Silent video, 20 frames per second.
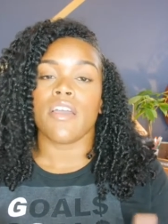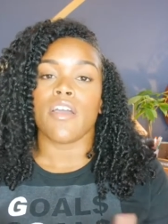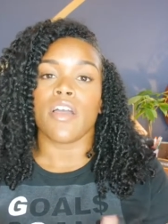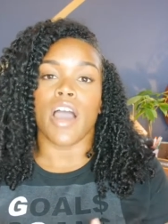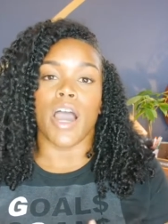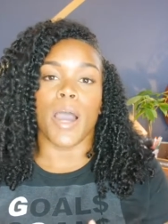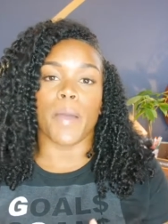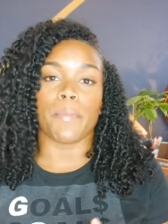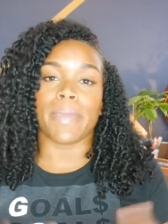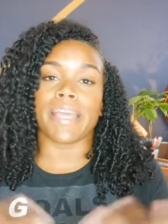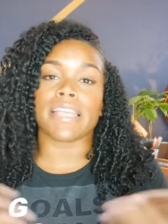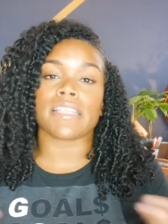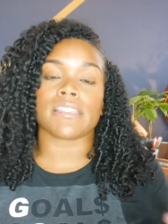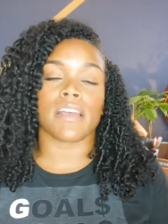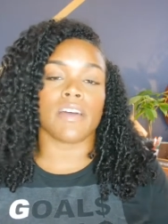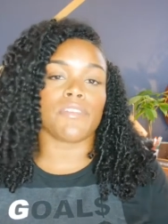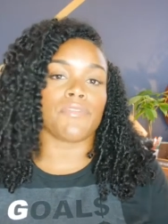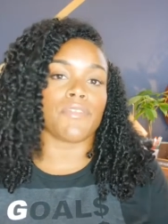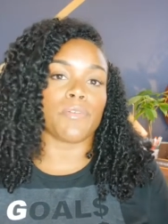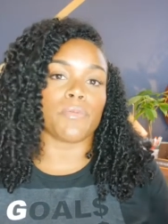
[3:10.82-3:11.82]
um, based
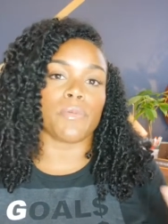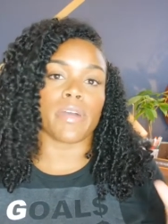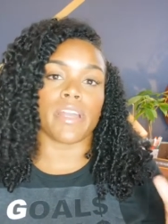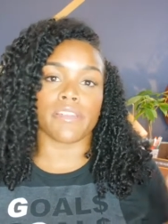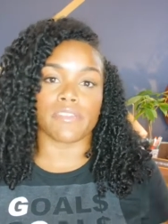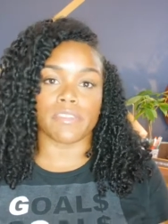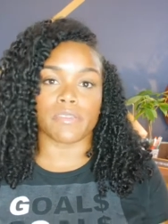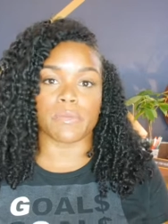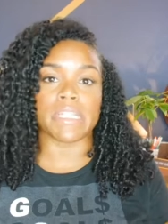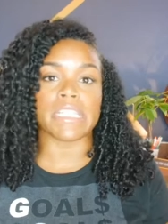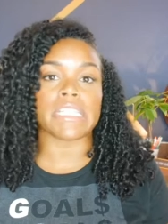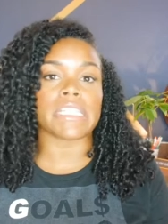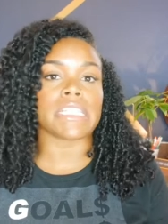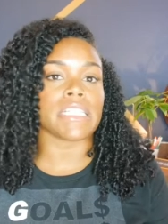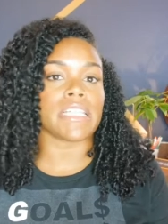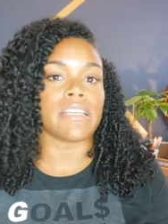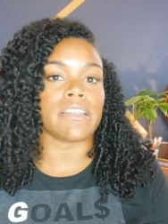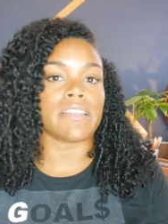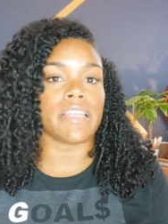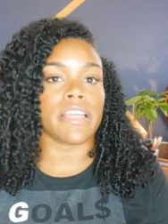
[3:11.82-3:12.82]
off of whatever region
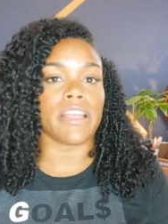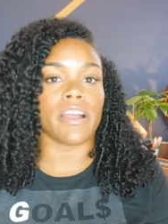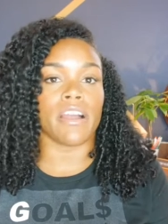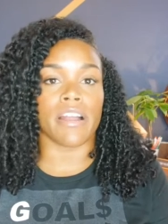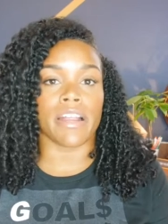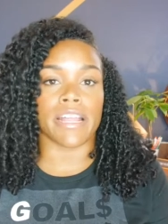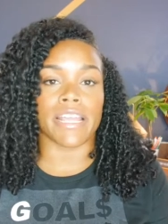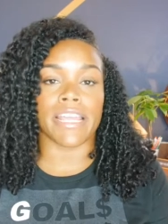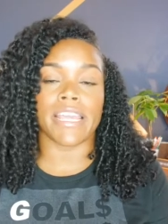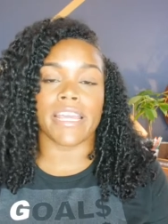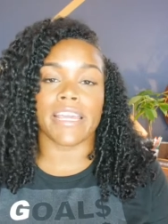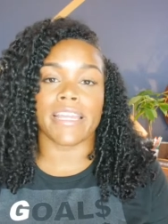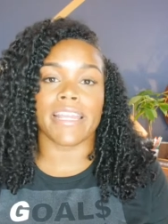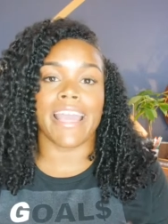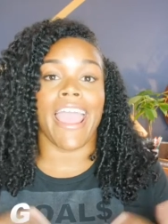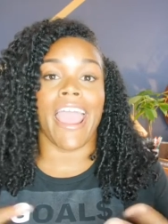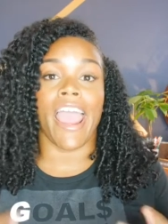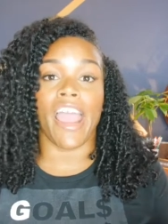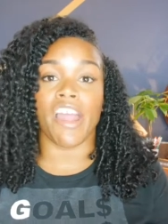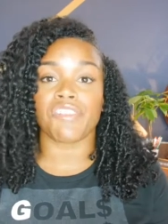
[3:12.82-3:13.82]
that they are in
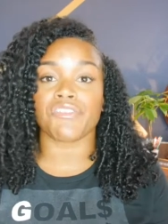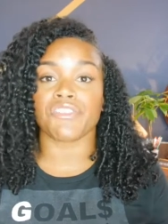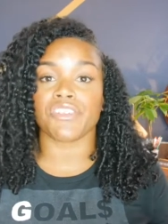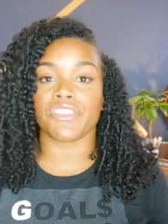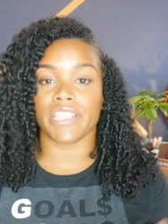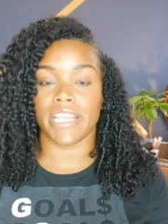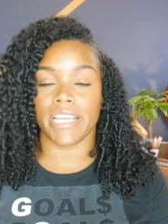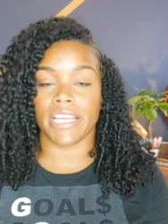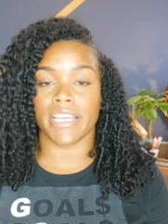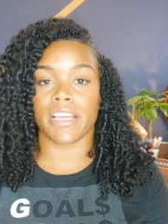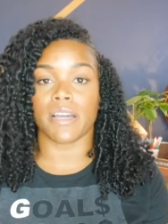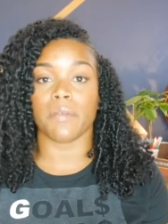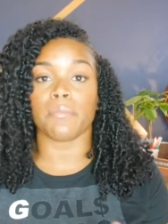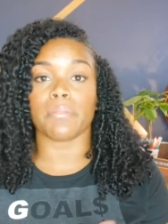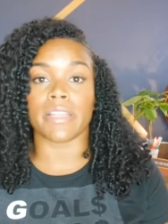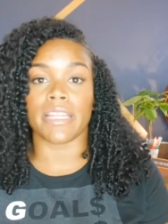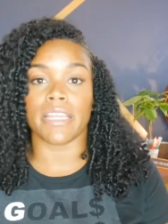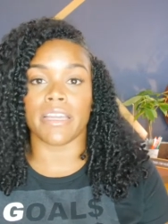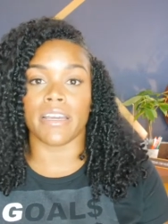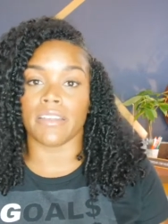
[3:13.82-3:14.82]
after they
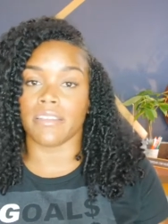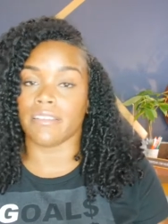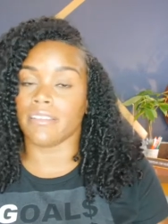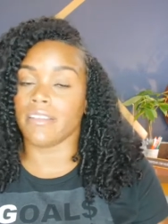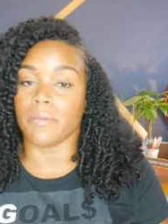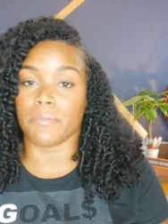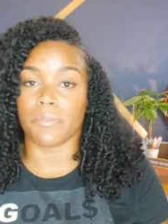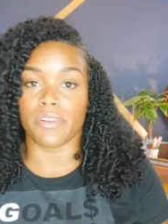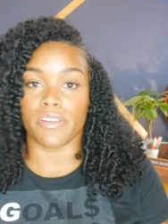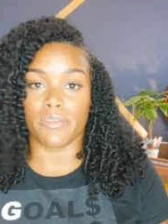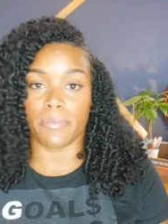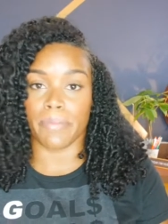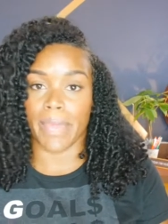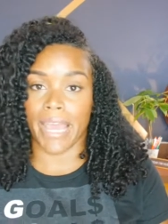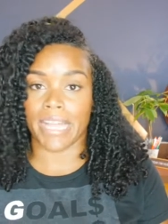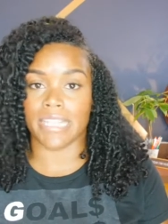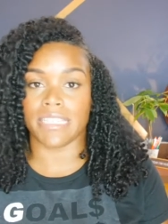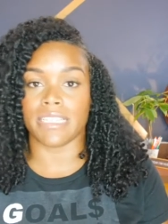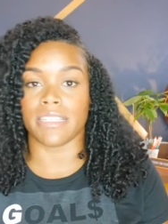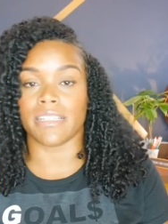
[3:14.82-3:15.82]
complete a number of
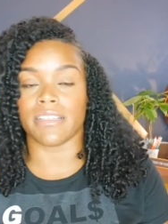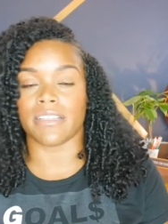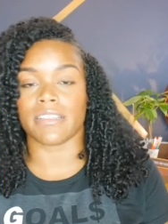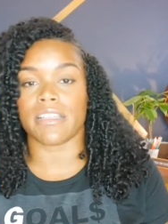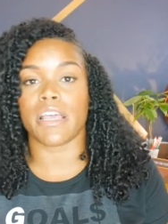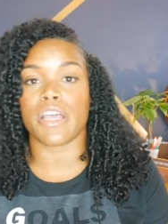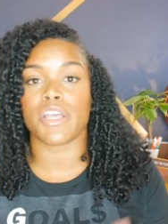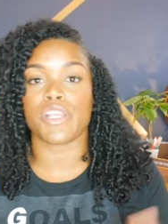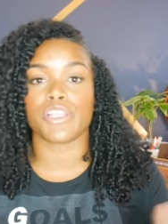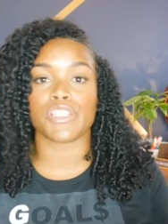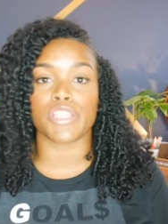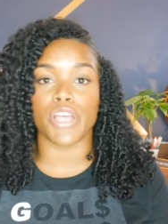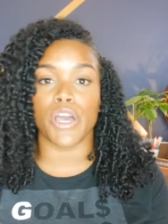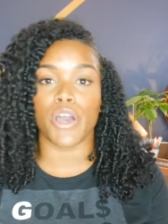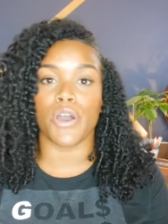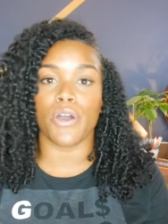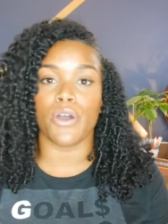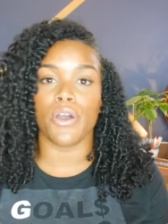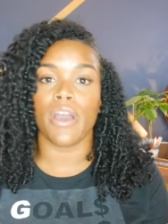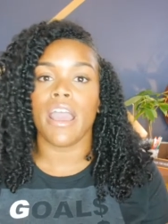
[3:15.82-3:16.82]
batches.
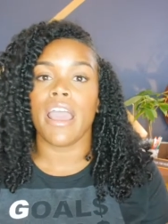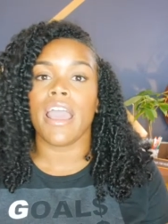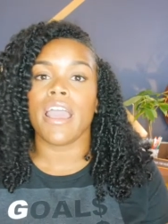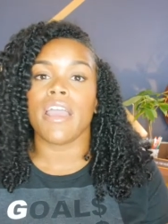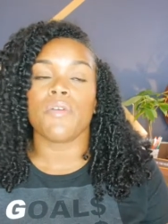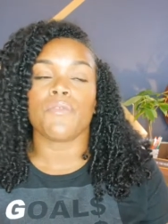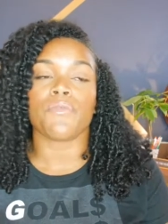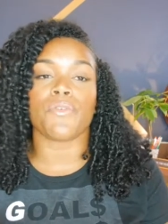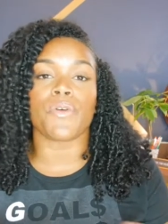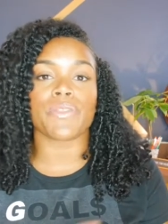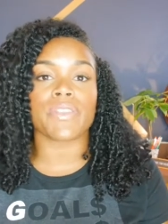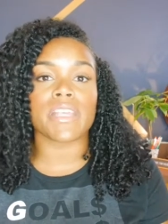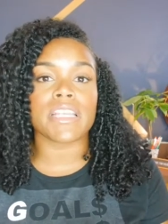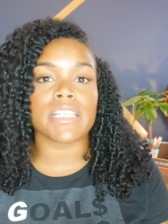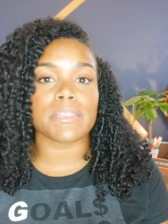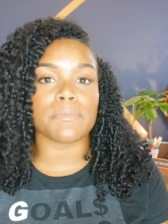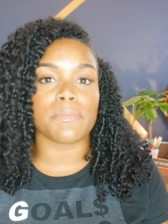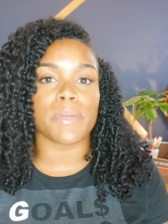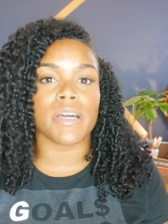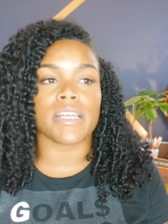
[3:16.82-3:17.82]
So for
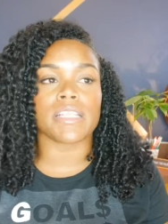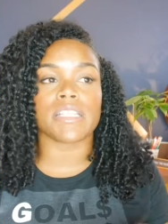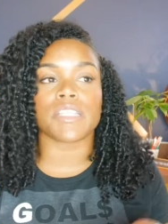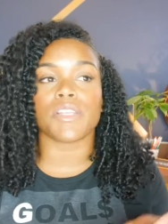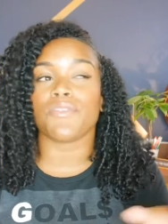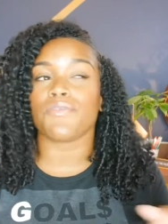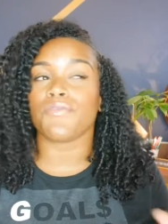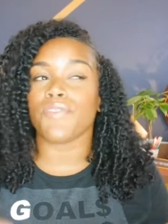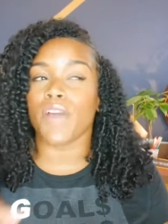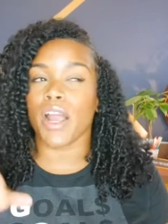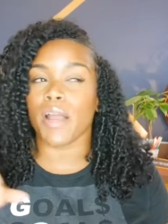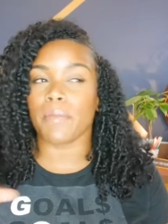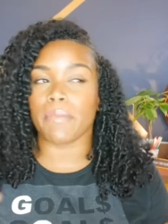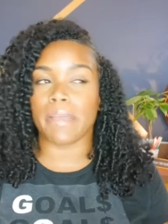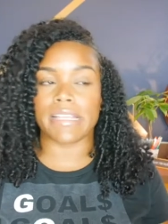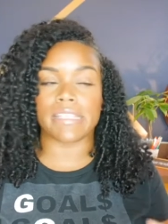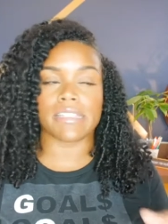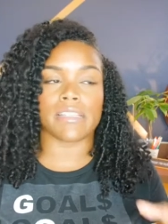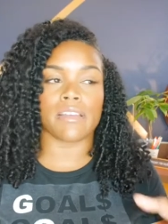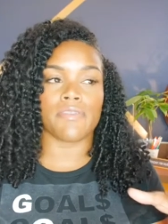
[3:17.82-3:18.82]
this month so far,
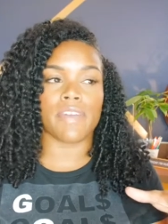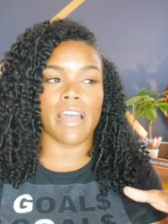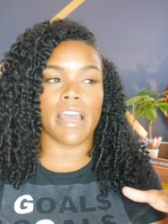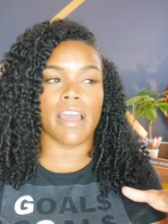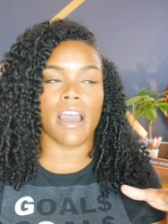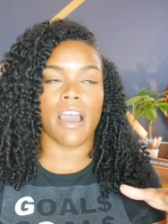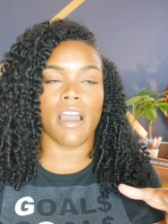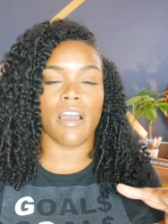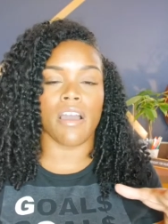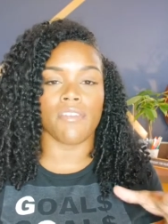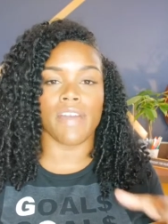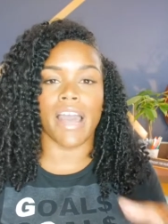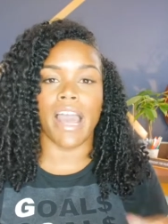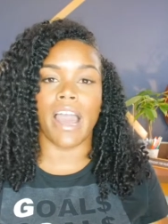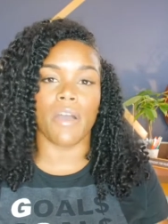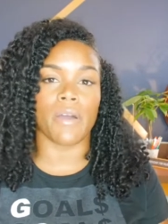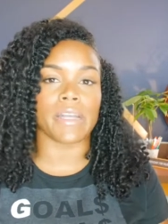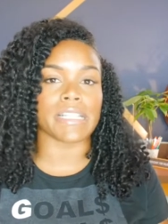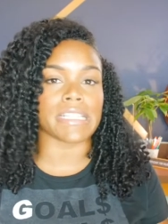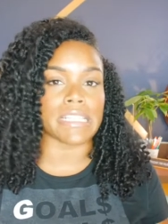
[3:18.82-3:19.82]
based off of
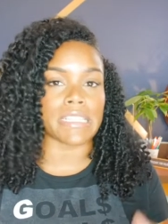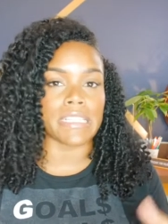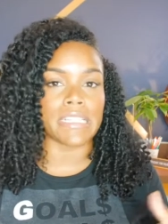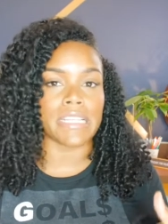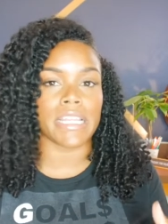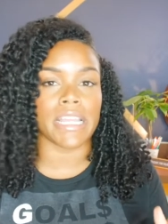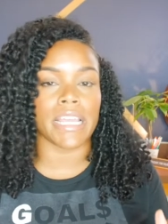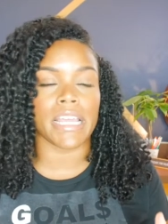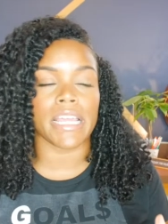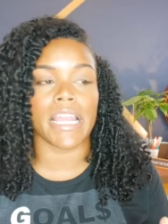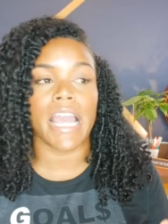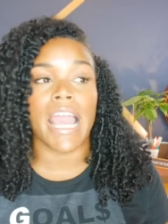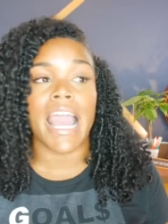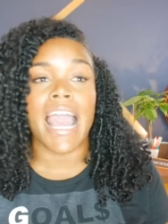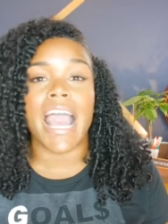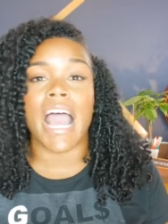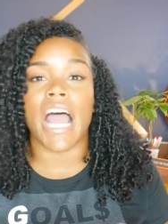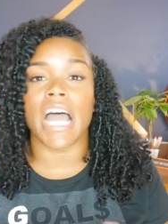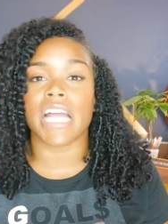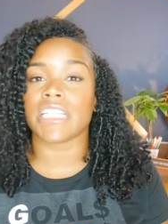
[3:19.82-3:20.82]
how it's looking,
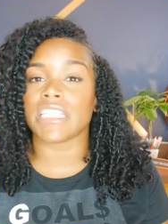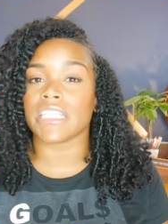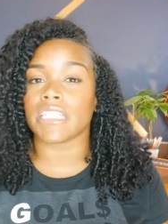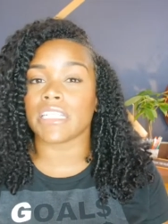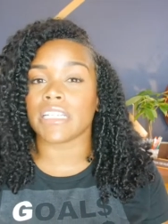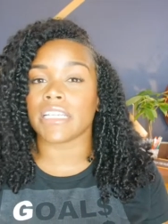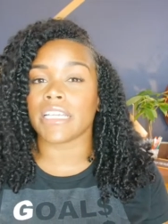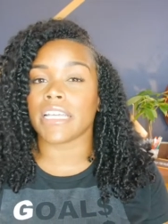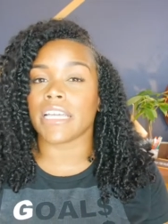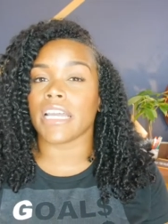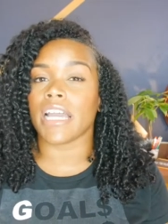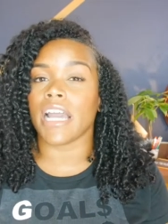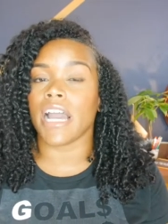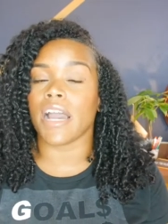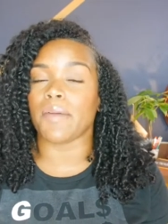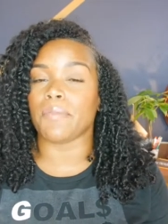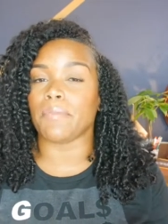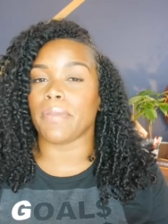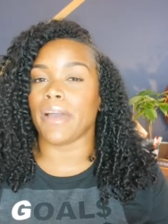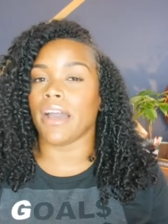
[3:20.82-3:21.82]
I should get
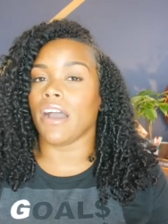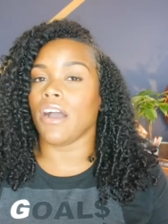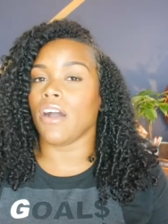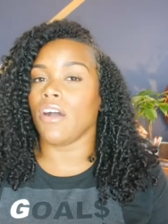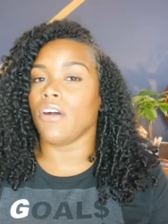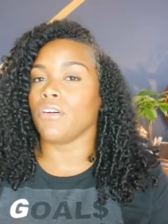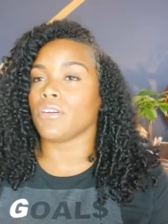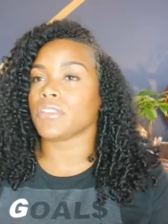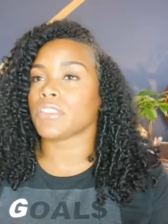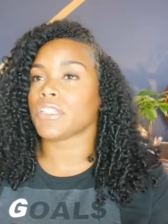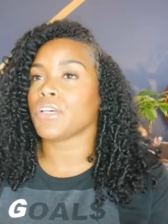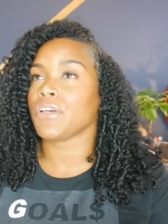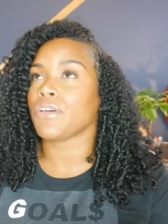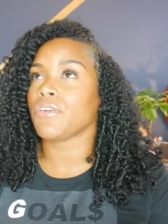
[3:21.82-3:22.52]
about